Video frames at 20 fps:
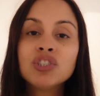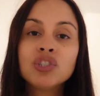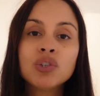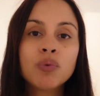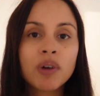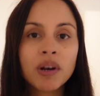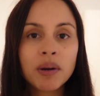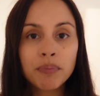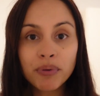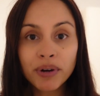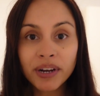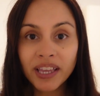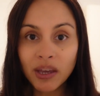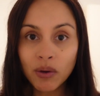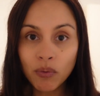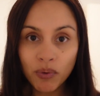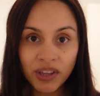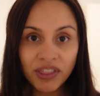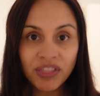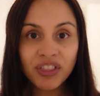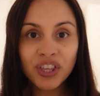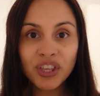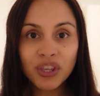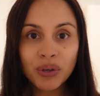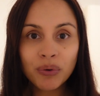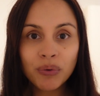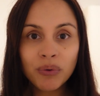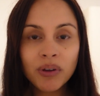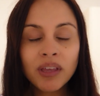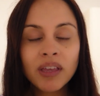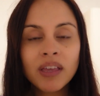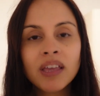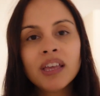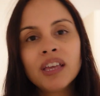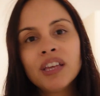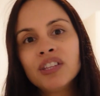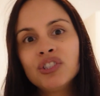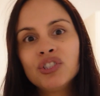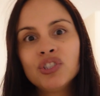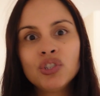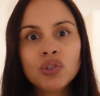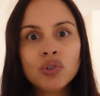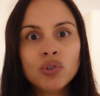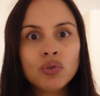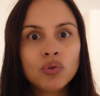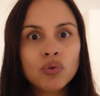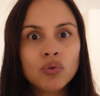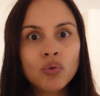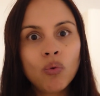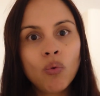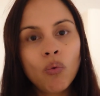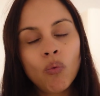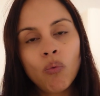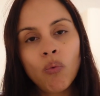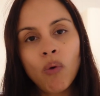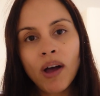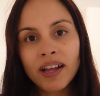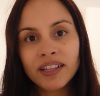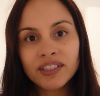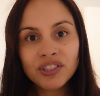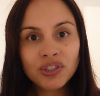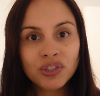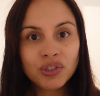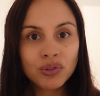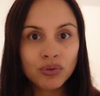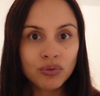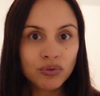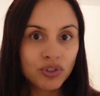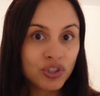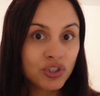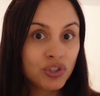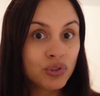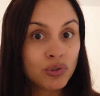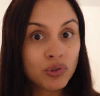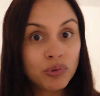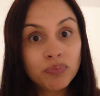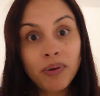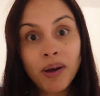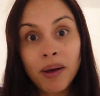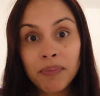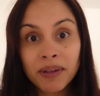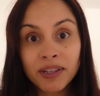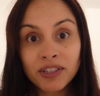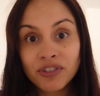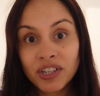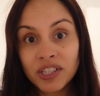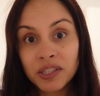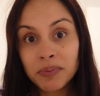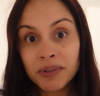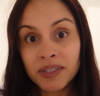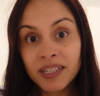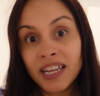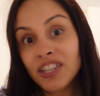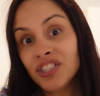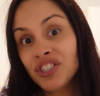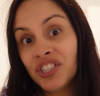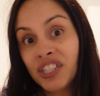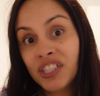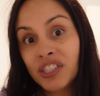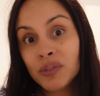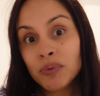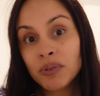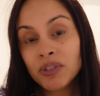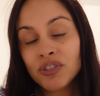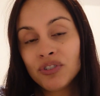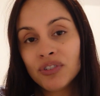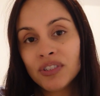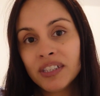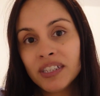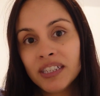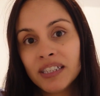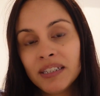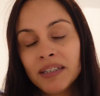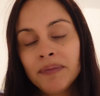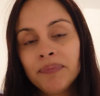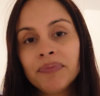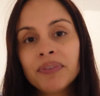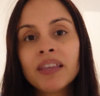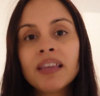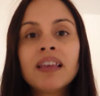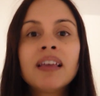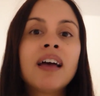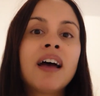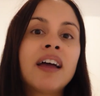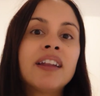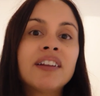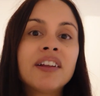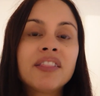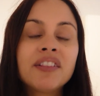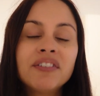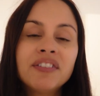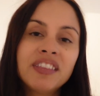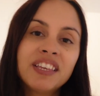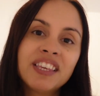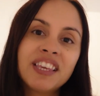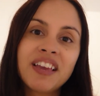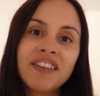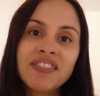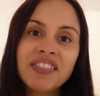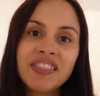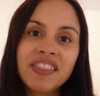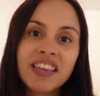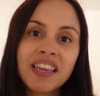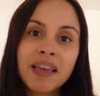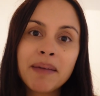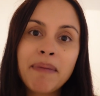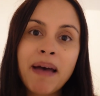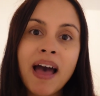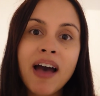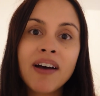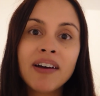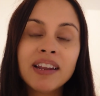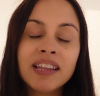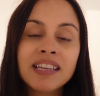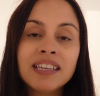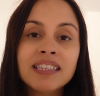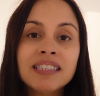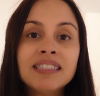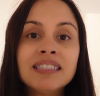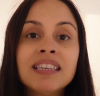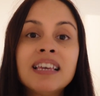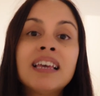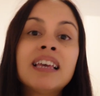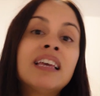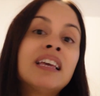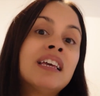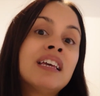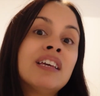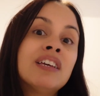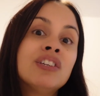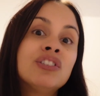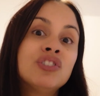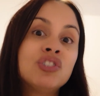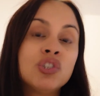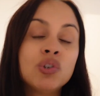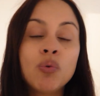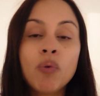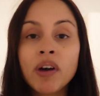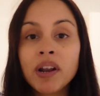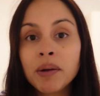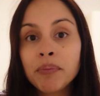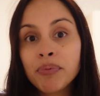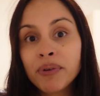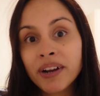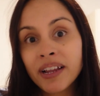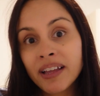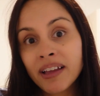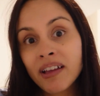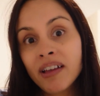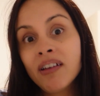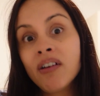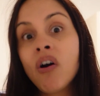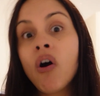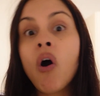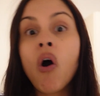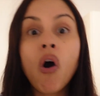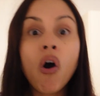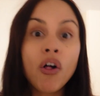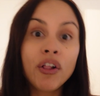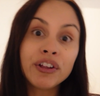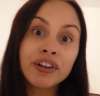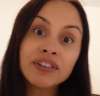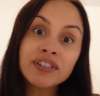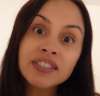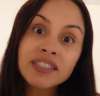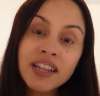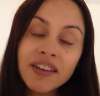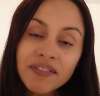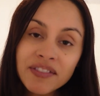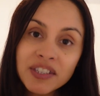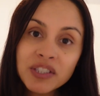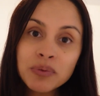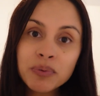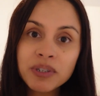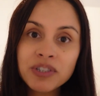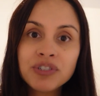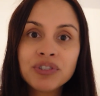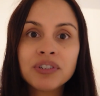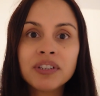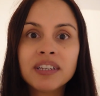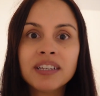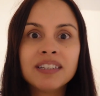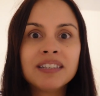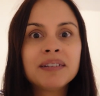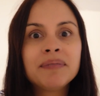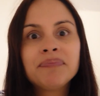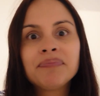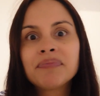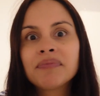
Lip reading: Do you want to bring it with you? Do you want to just use public transportation in Switzerland? Another thing you have to think about is, do you want to bring all your stuff to Switzerland?